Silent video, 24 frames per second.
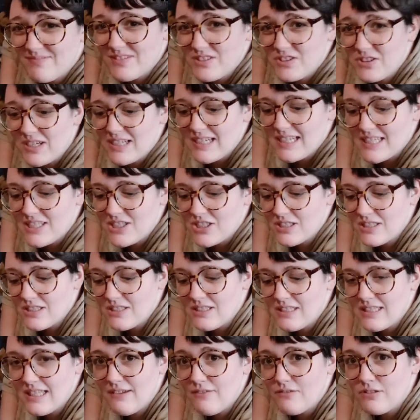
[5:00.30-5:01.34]
to get you a little
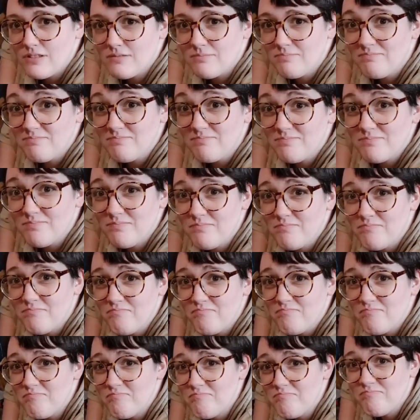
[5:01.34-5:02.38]
level.
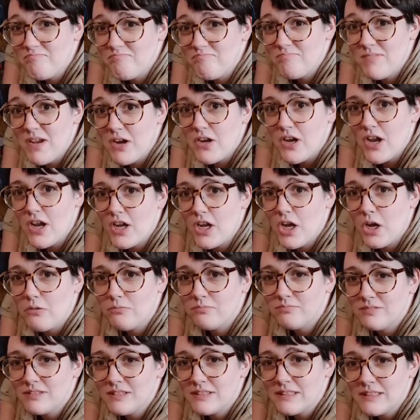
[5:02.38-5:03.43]
There you go.
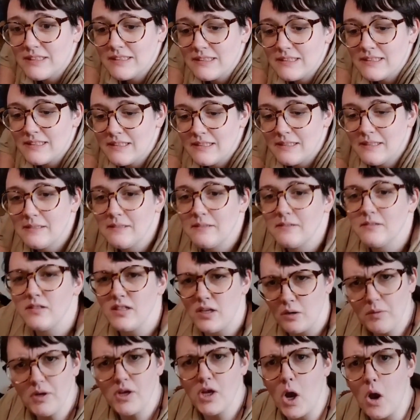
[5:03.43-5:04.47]
There we
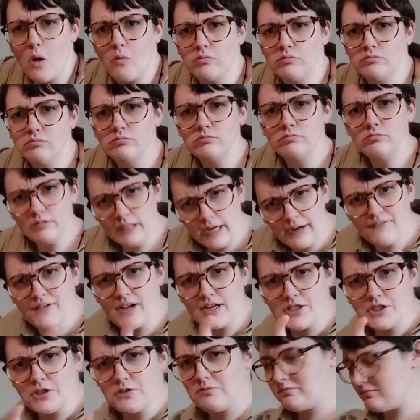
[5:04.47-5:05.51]
go. I've got you.
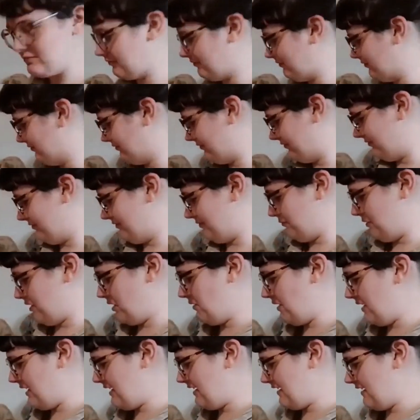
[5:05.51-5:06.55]
You don't need
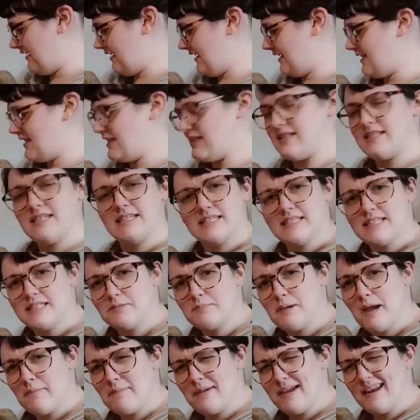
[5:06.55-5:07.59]
a 1960s
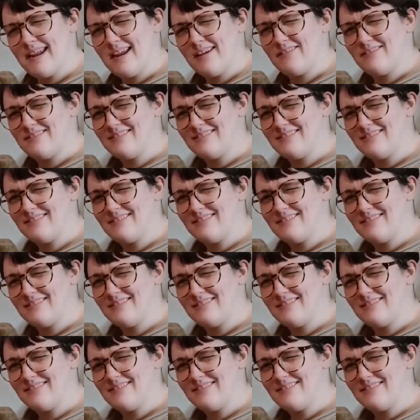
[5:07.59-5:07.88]
Batman angle.